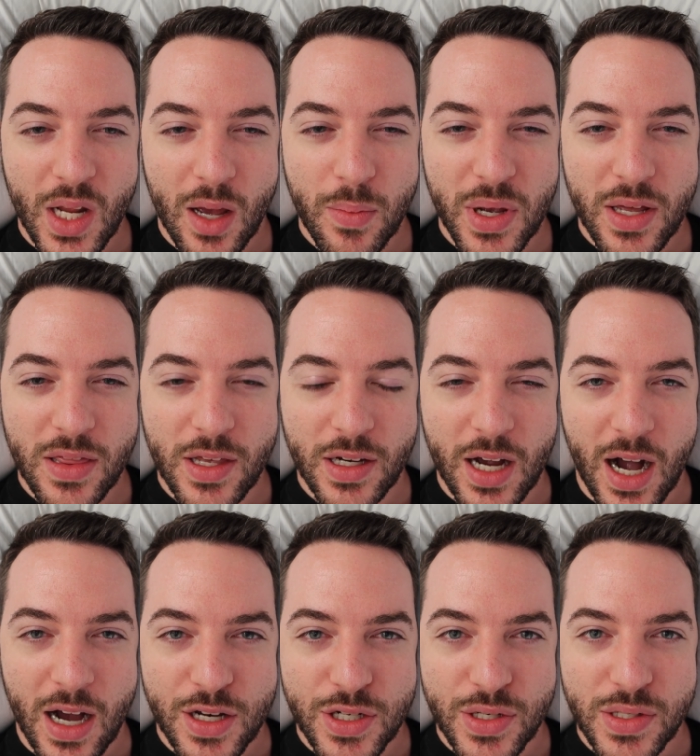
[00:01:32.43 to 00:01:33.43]
I made the
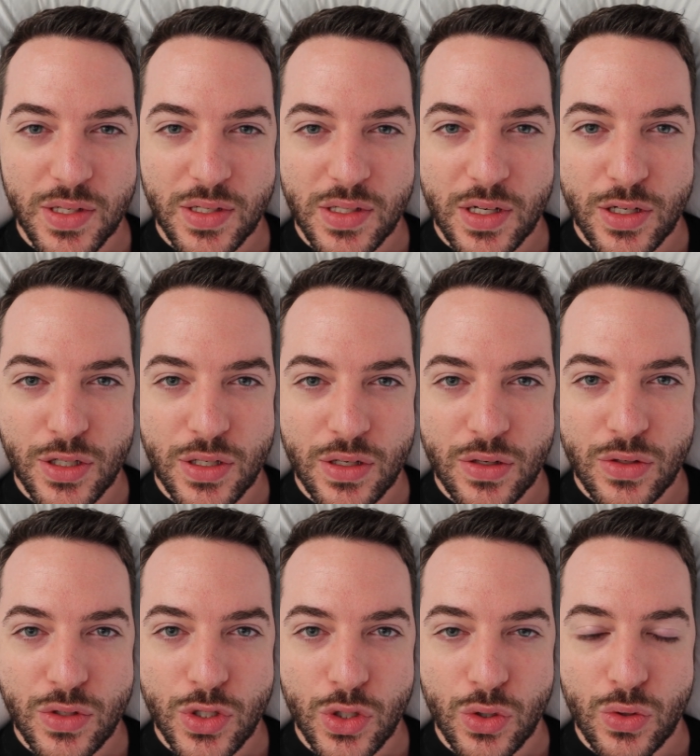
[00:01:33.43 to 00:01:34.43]
conscious
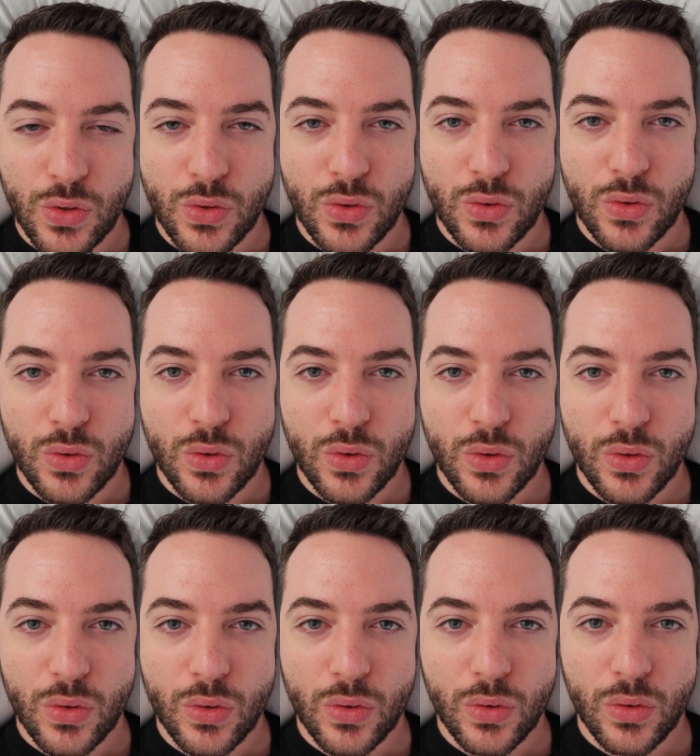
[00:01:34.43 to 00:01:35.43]
decision to
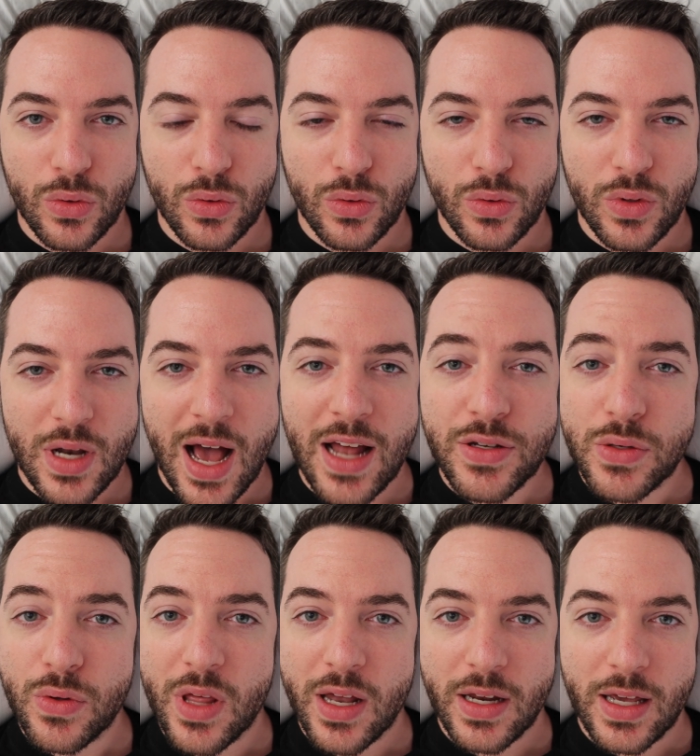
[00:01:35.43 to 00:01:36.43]
not
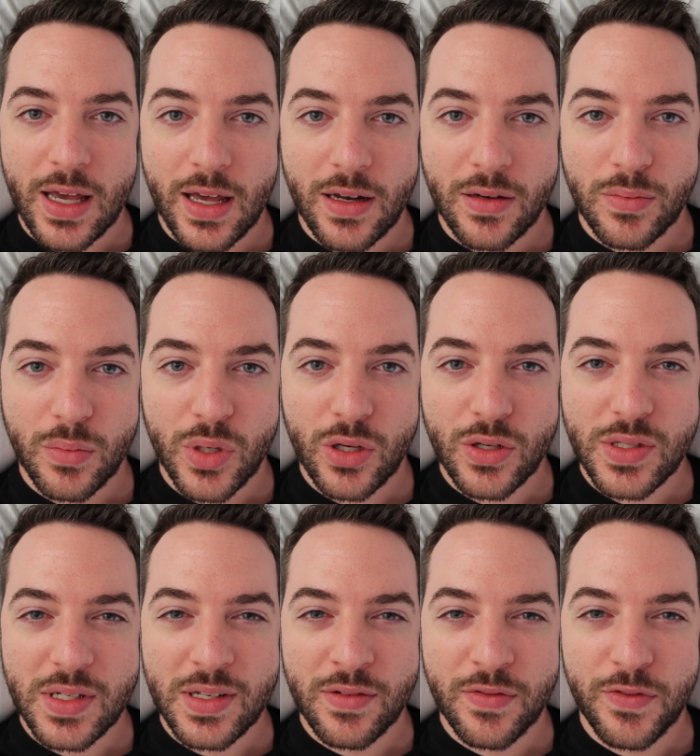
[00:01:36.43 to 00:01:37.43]
do that again
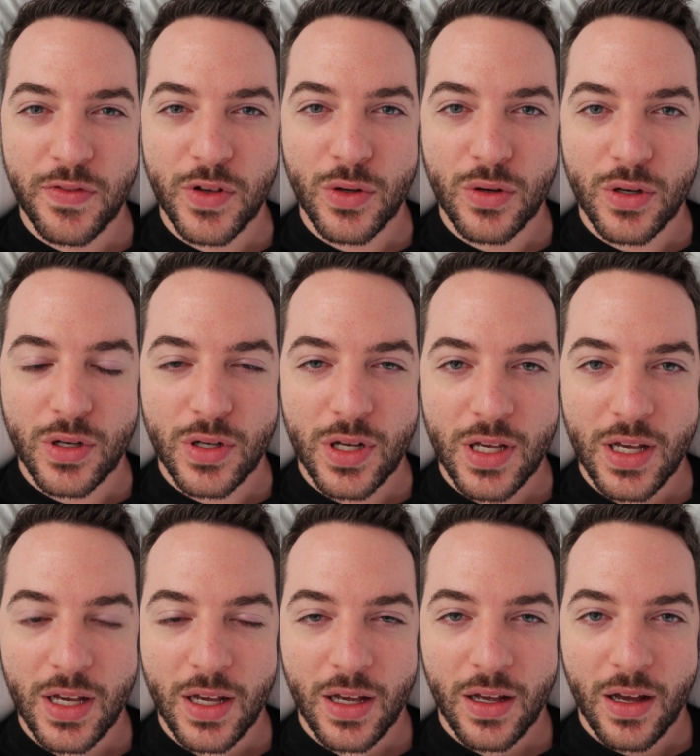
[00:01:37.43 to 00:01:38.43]
because it didn't feel good
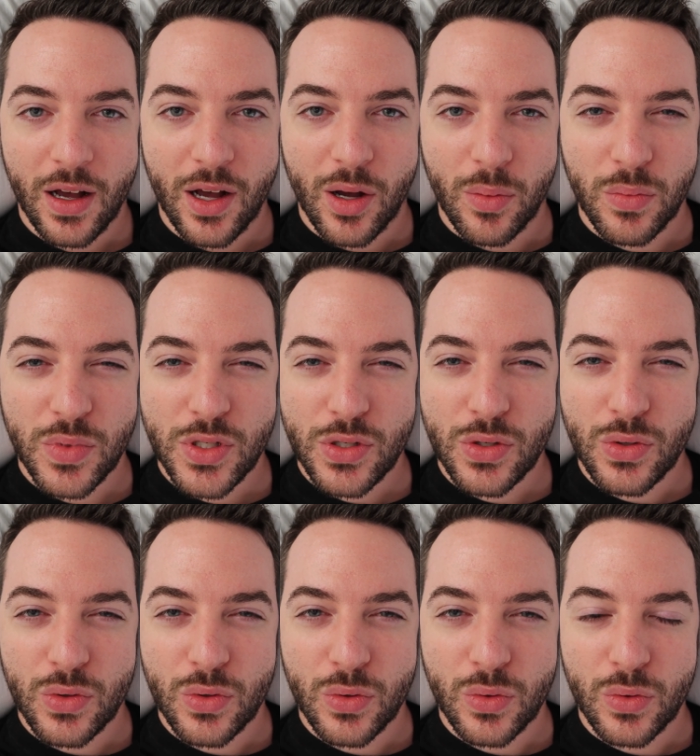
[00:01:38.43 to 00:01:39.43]
um,
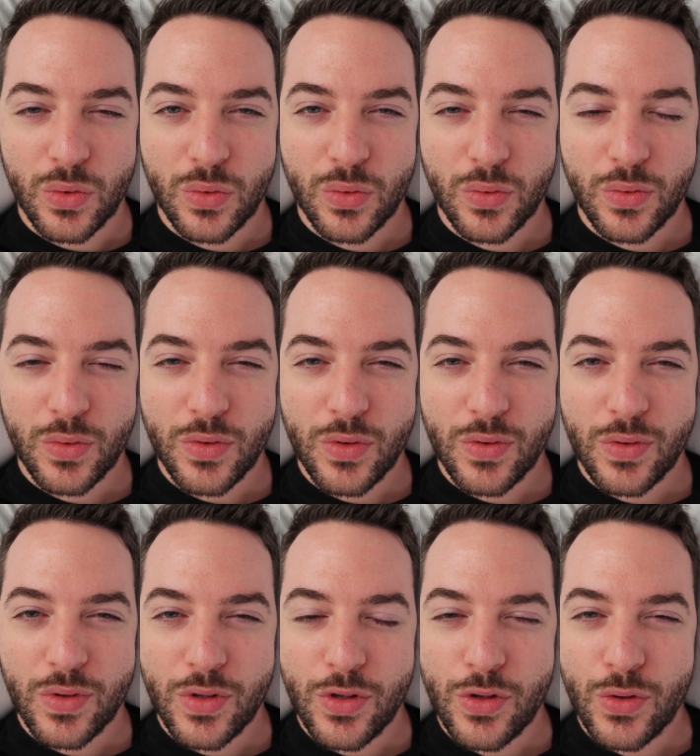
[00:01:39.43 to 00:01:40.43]
to
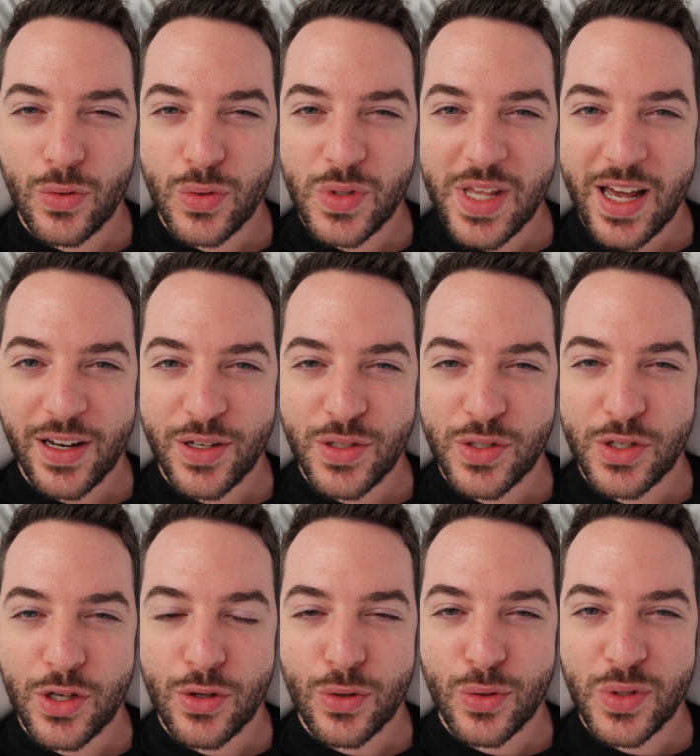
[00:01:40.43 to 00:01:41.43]
use that
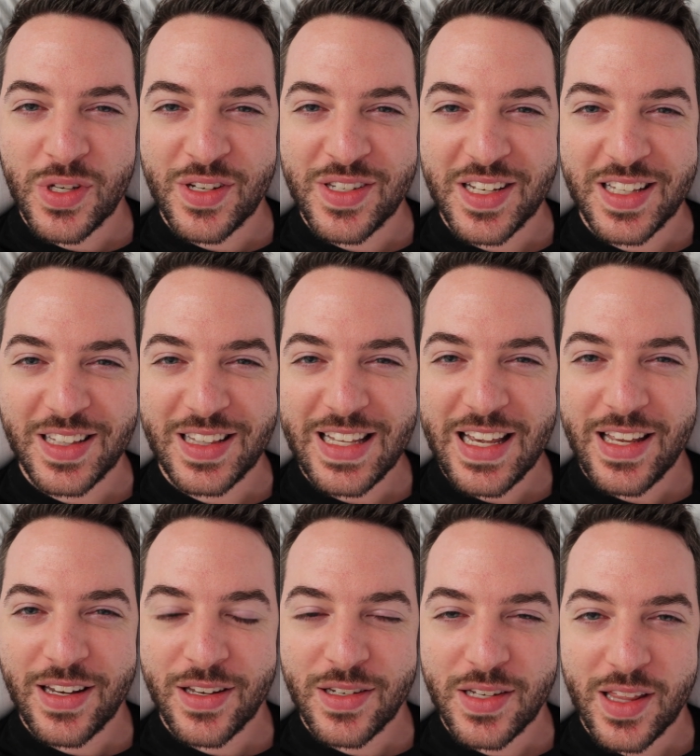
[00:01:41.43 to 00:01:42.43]
excuse and to
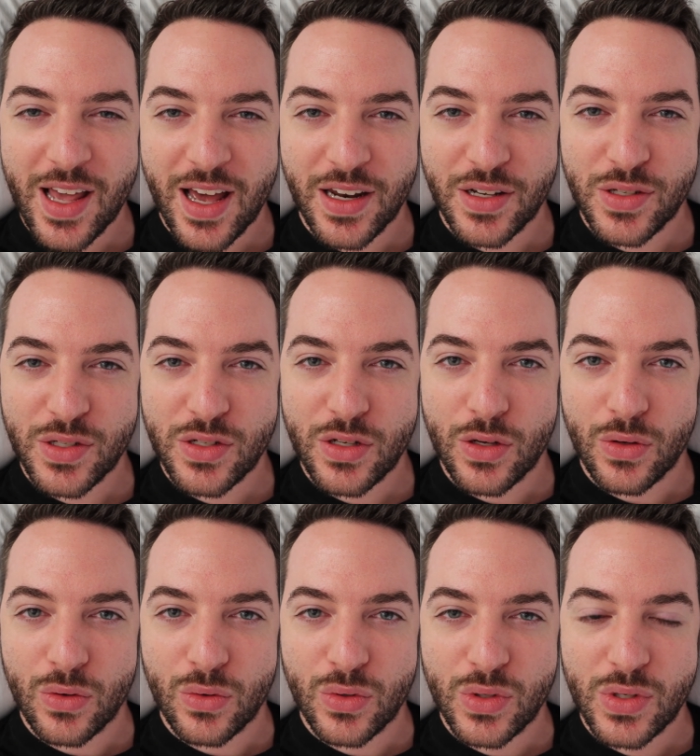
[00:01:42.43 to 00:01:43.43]
lean into that
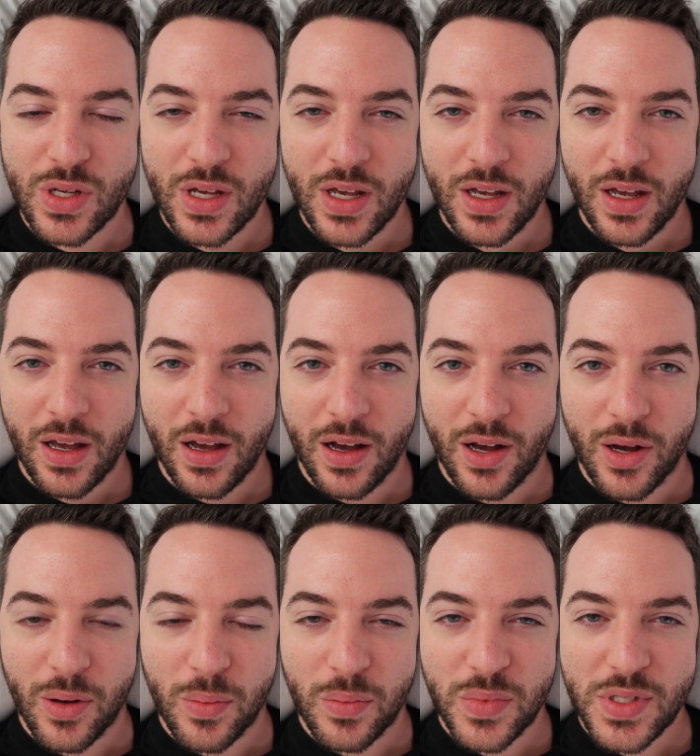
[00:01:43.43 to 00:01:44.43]
excuse
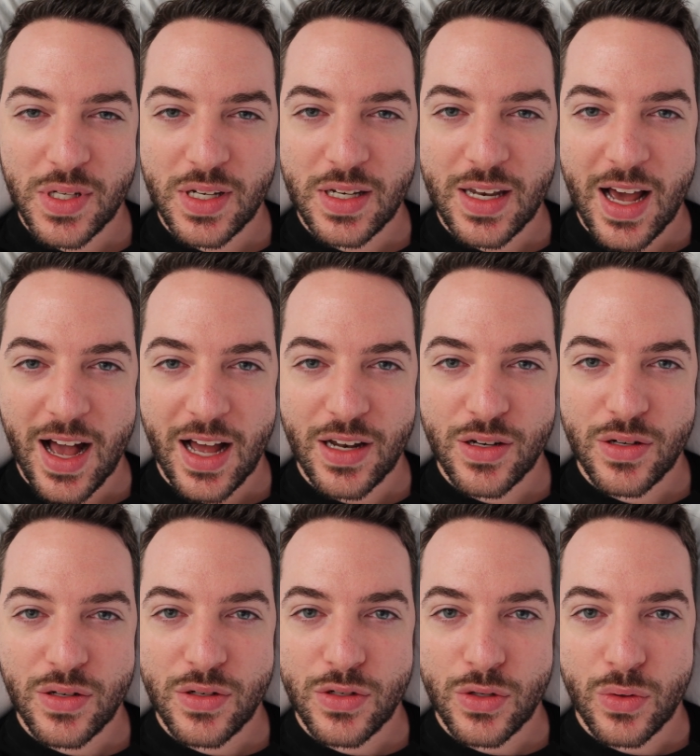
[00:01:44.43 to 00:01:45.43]
um, to not
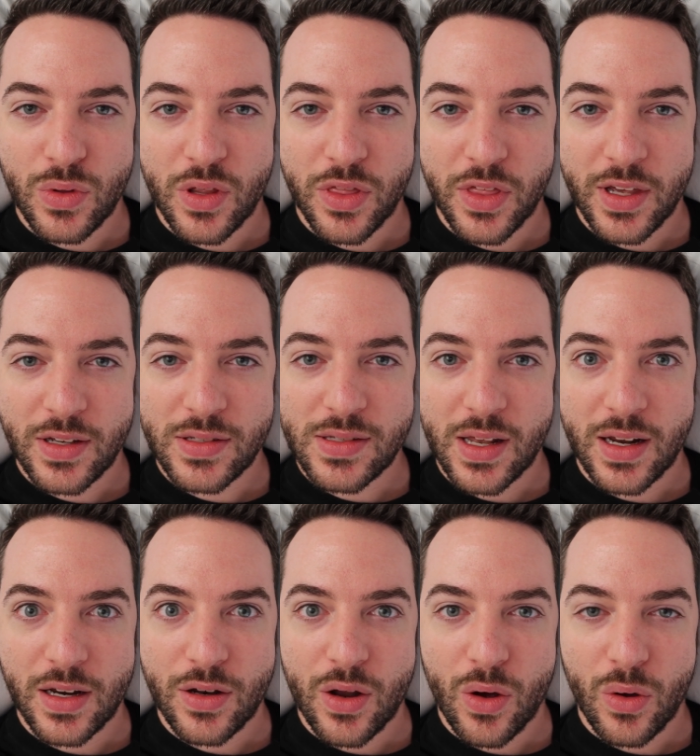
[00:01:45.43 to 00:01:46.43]
do the things that
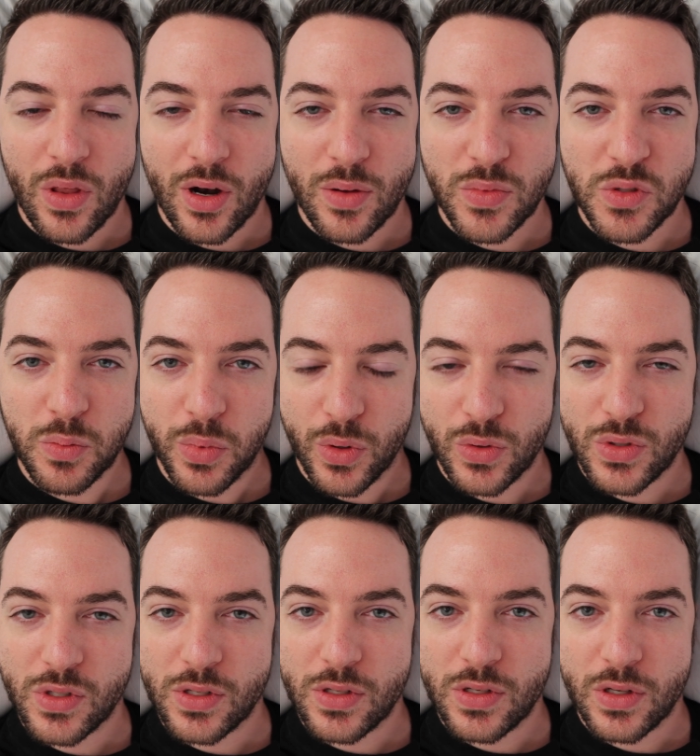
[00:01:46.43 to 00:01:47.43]
I know that I'm
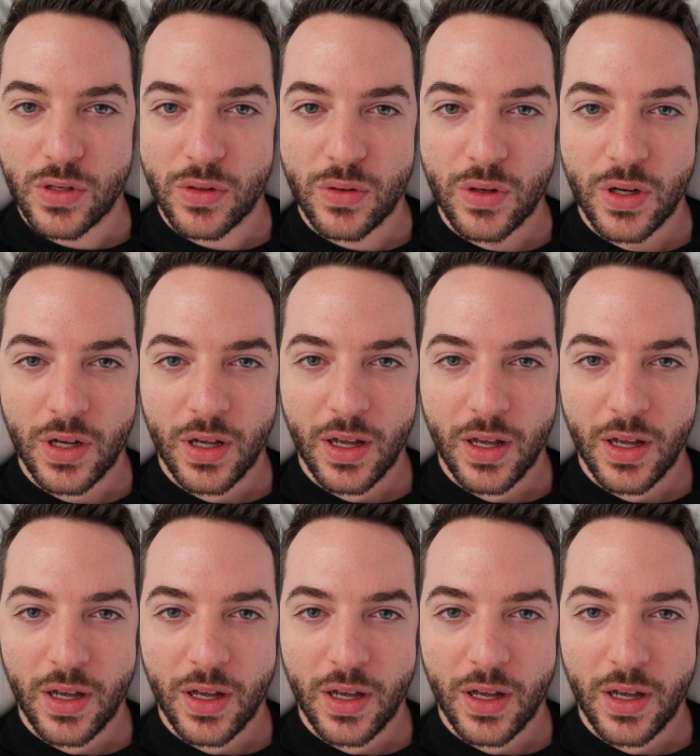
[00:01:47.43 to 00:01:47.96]
supposed to do.